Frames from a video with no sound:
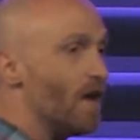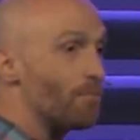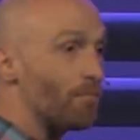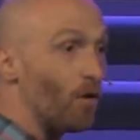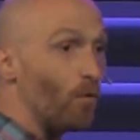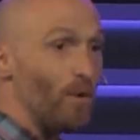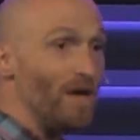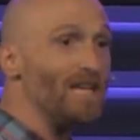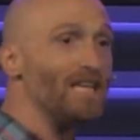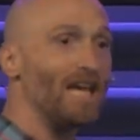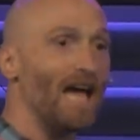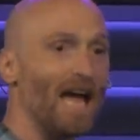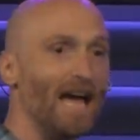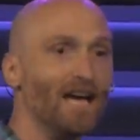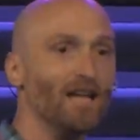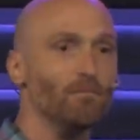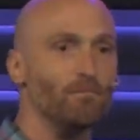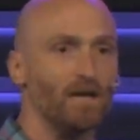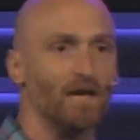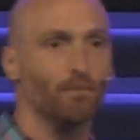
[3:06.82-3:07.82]
but we
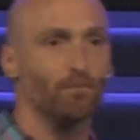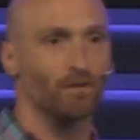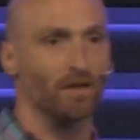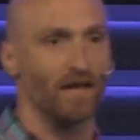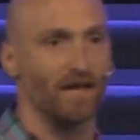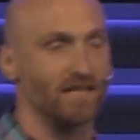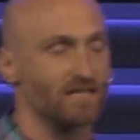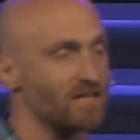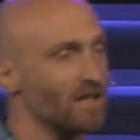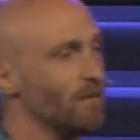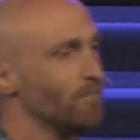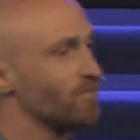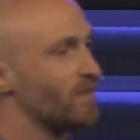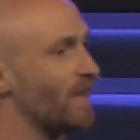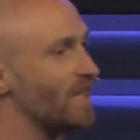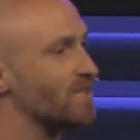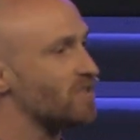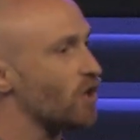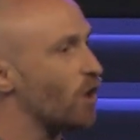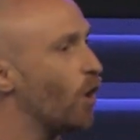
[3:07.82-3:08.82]
can be a place
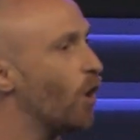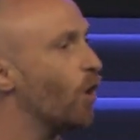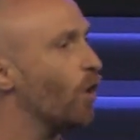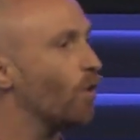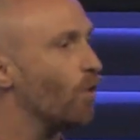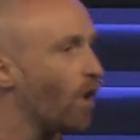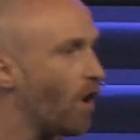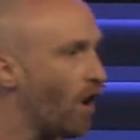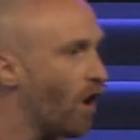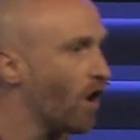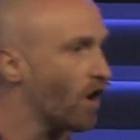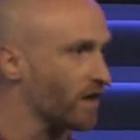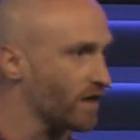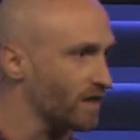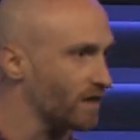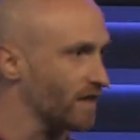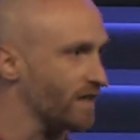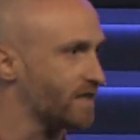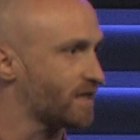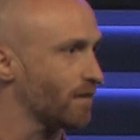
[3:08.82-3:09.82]
that is
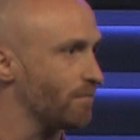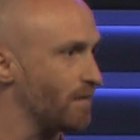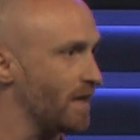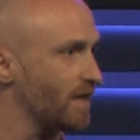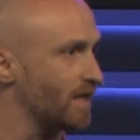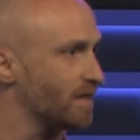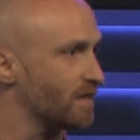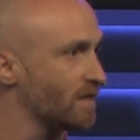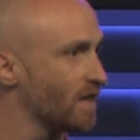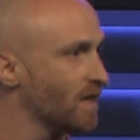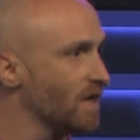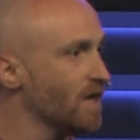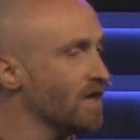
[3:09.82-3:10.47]
wholeheartedly committed